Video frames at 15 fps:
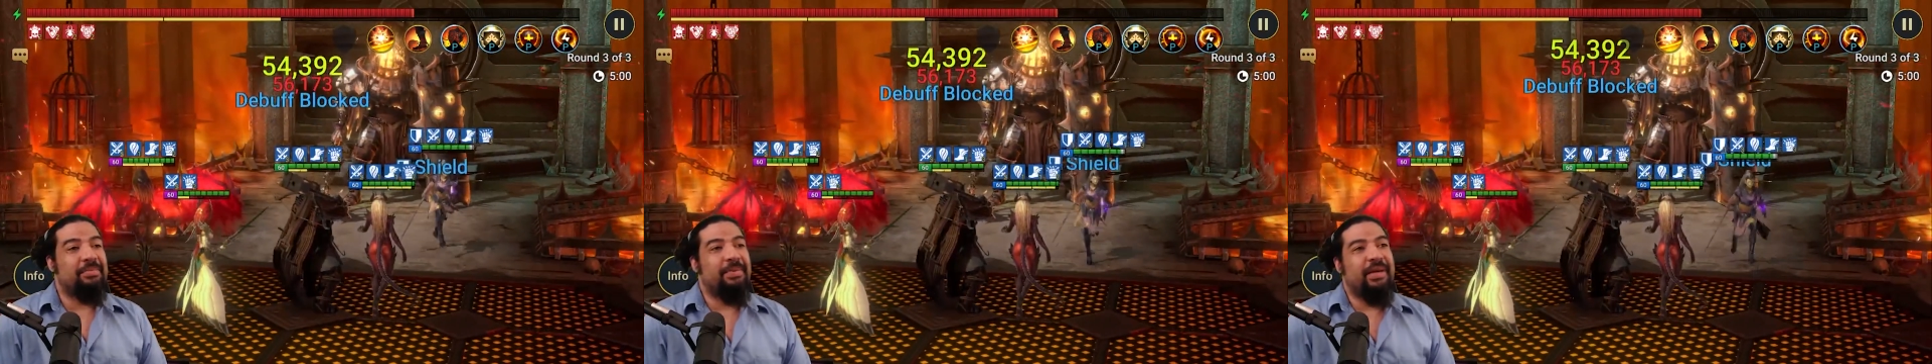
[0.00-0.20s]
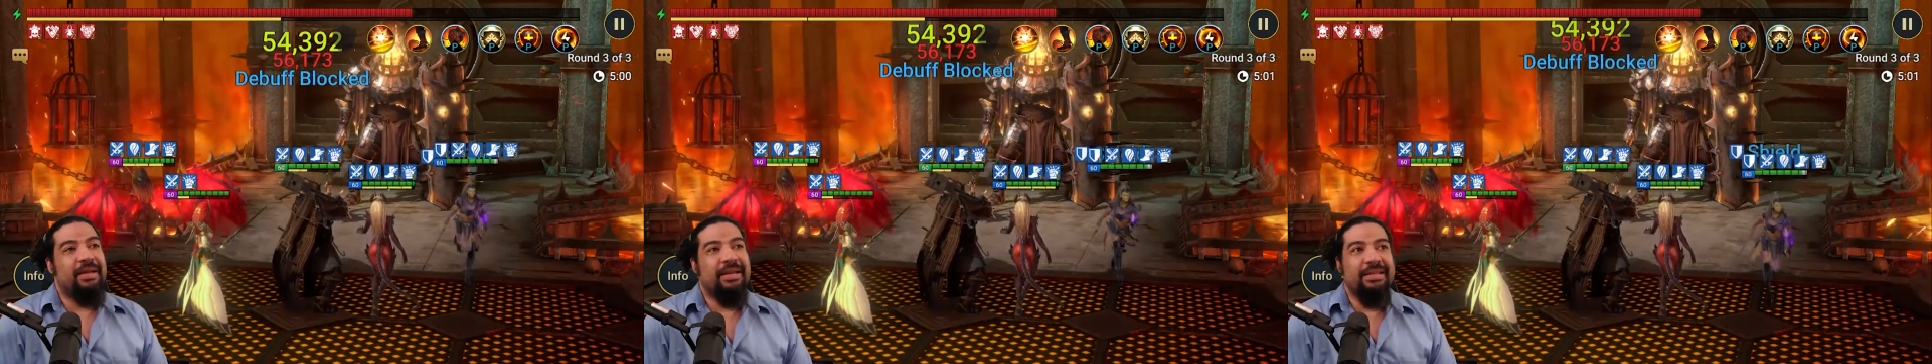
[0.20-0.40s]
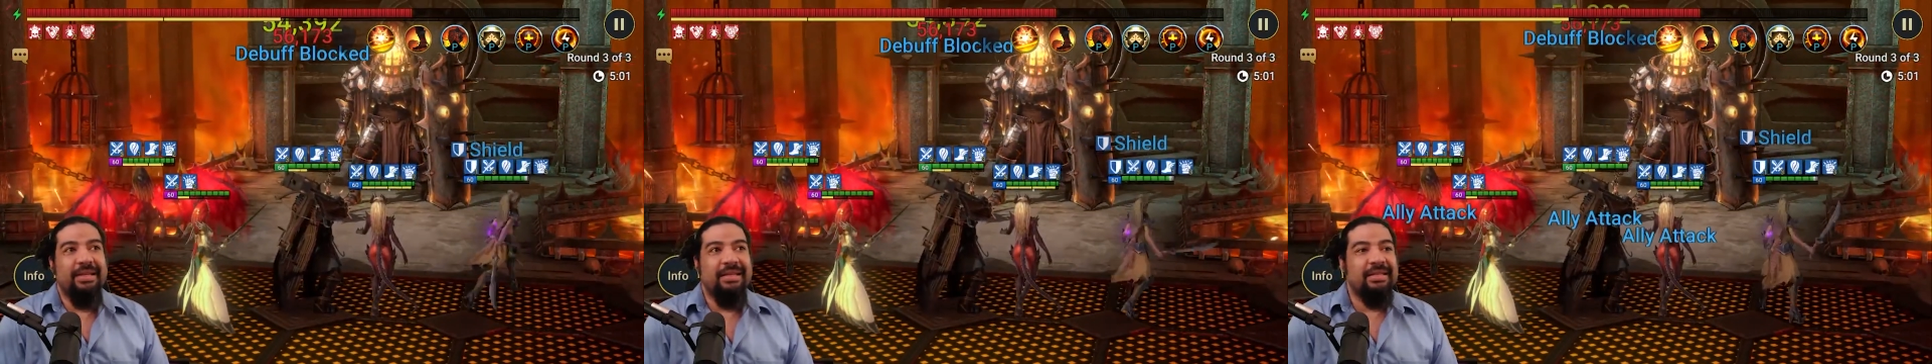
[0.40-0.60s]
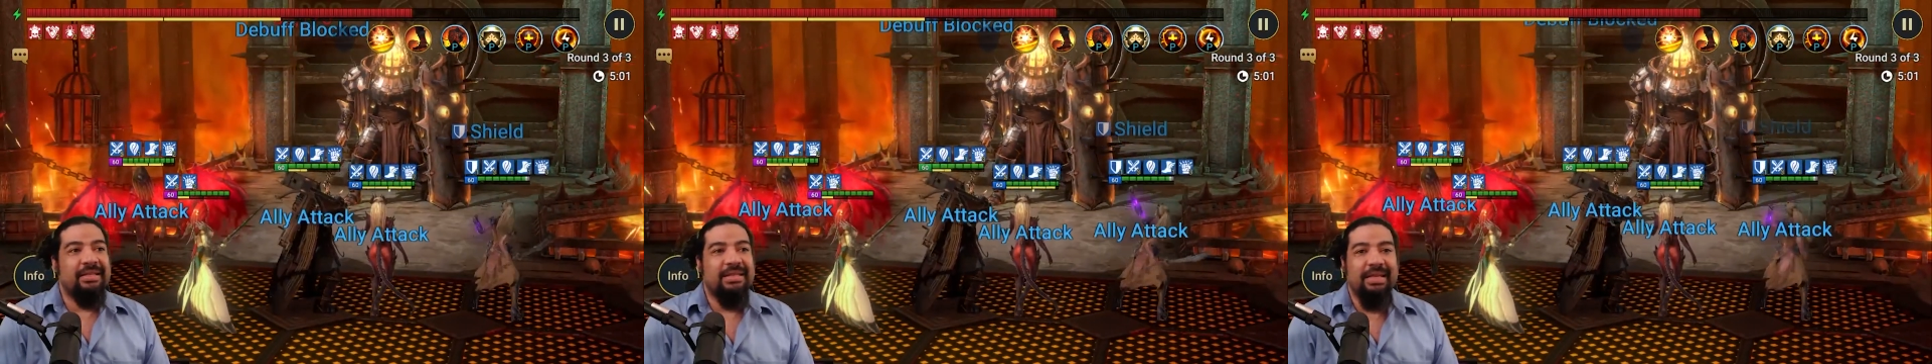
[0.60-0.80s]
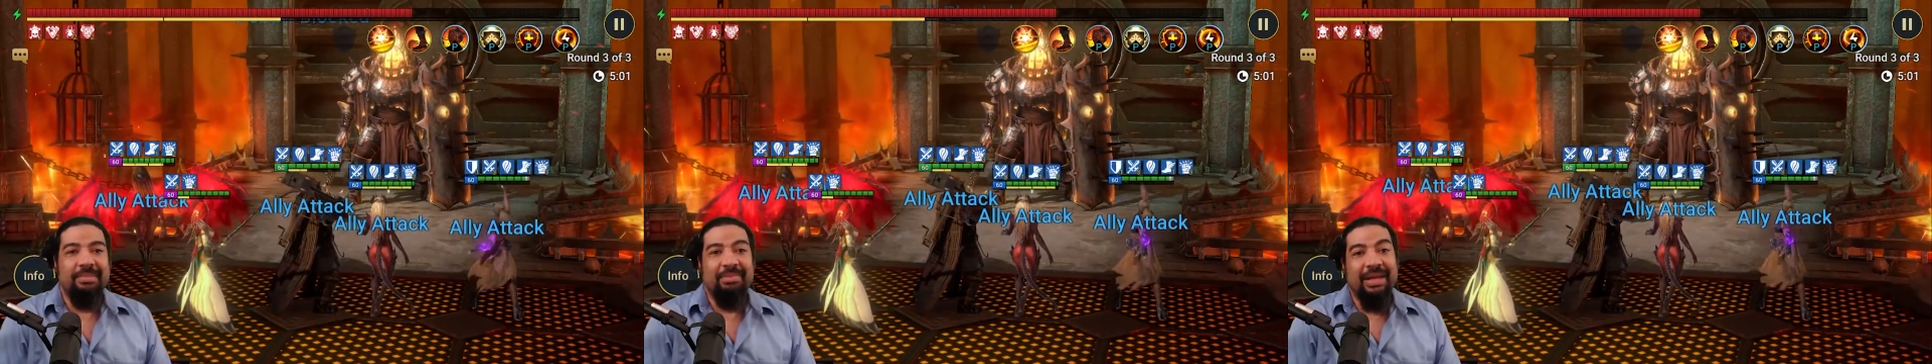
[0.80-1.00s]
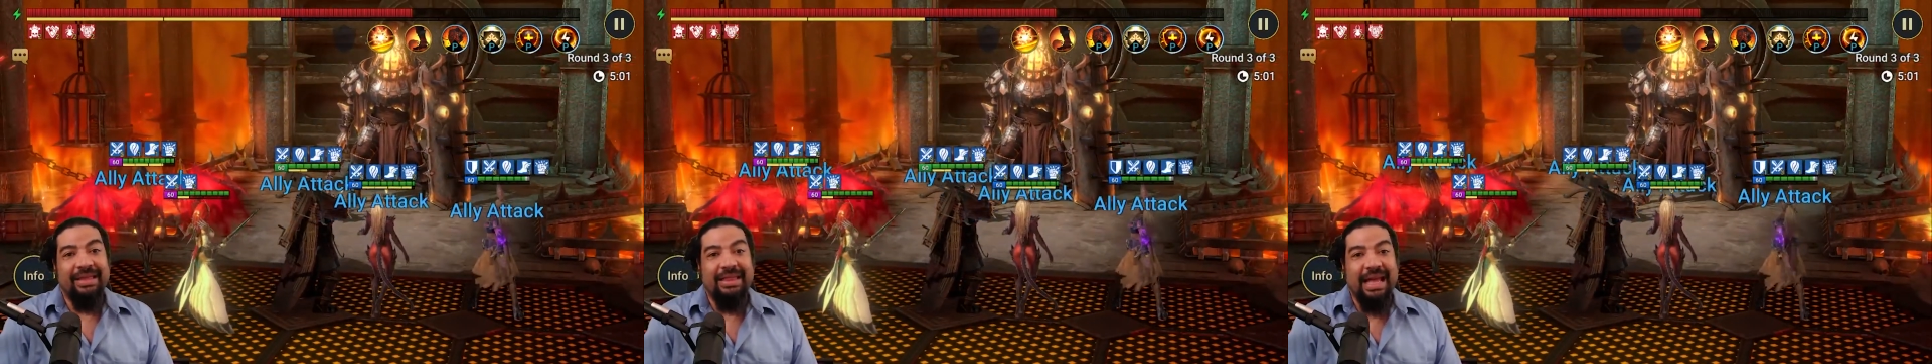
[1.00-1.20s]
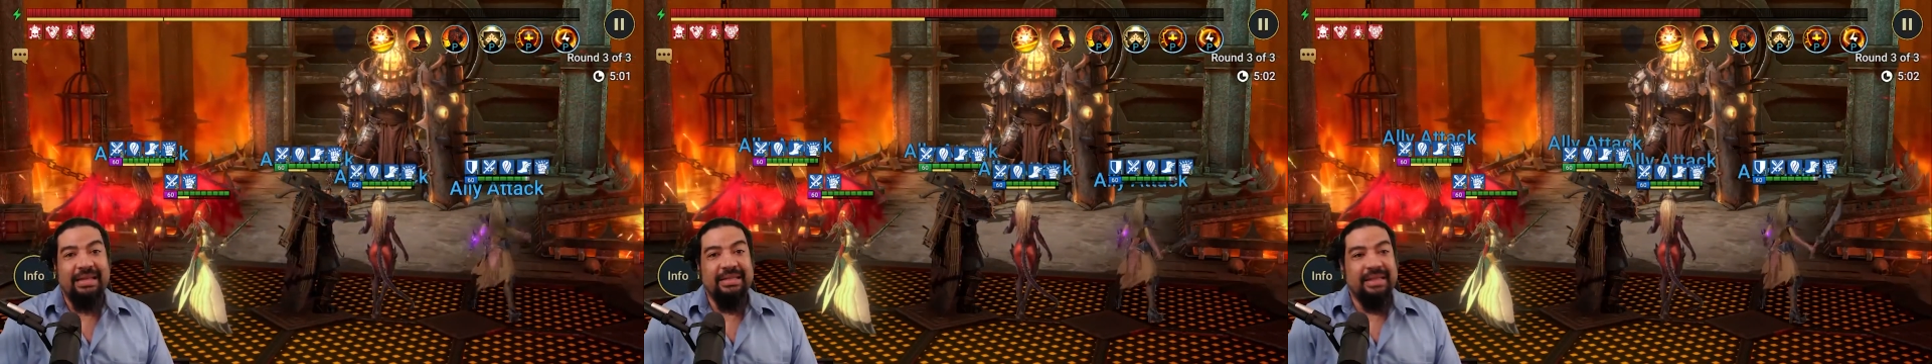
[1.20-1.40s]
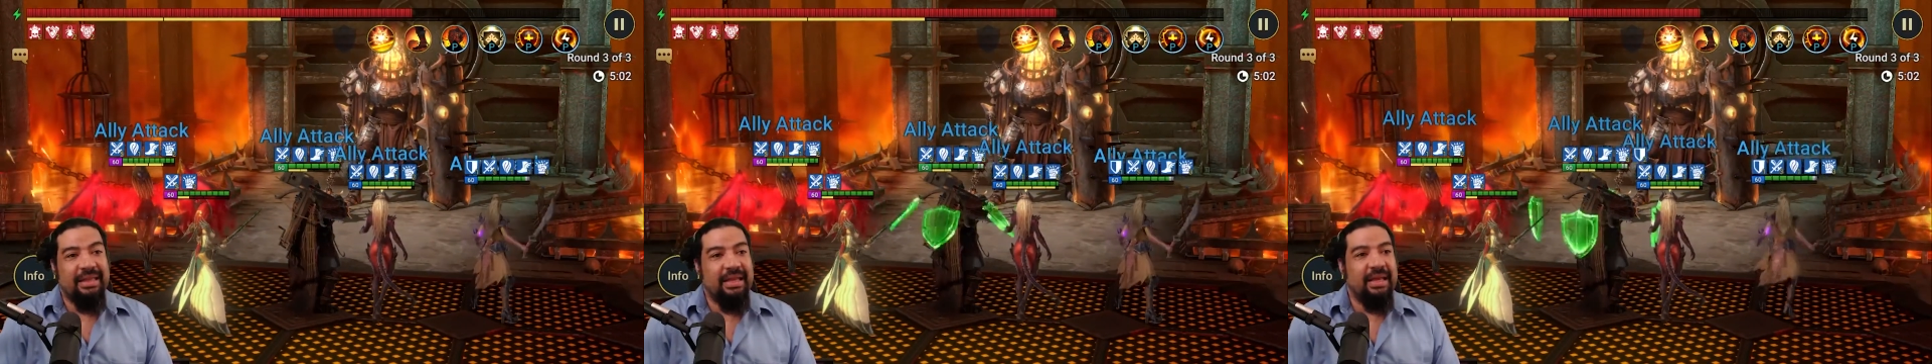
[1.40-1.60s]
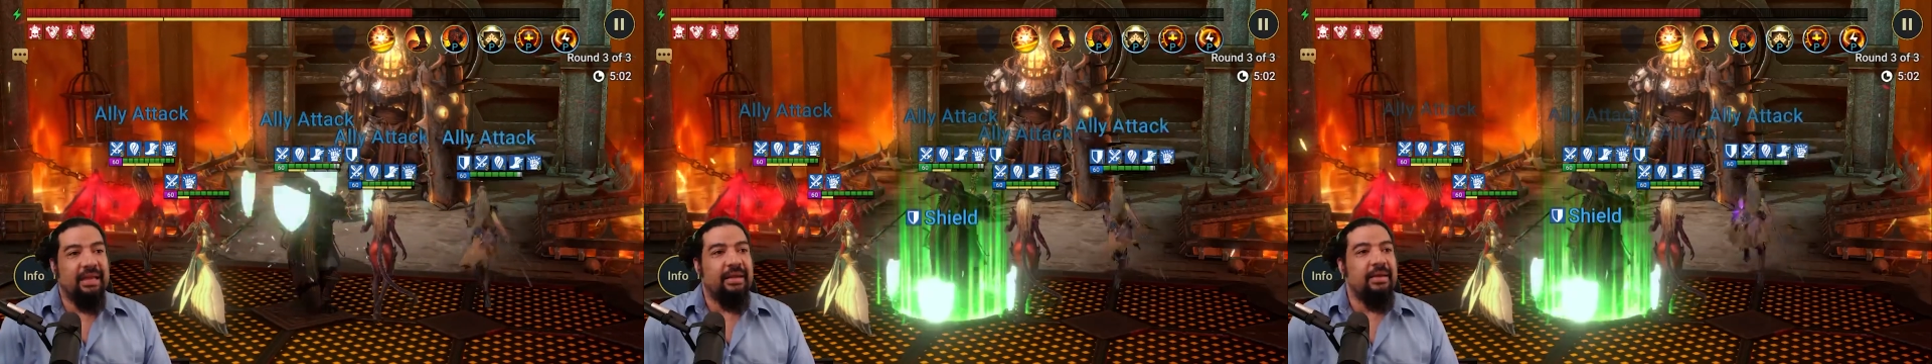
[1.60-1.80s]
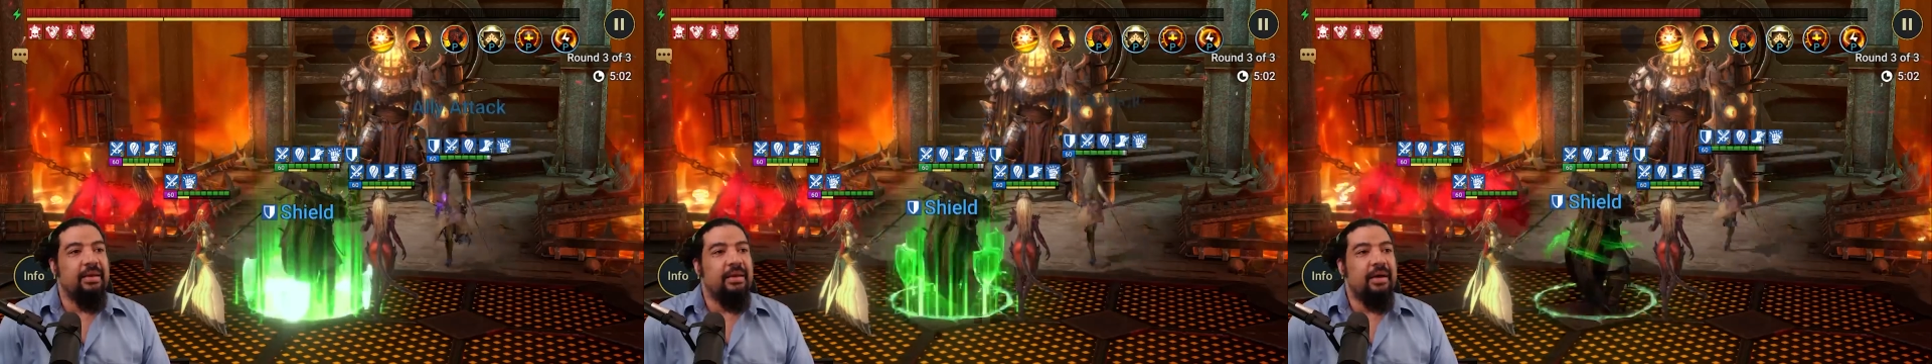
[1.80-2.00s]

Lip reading: but it doesn't seem like that's a thing.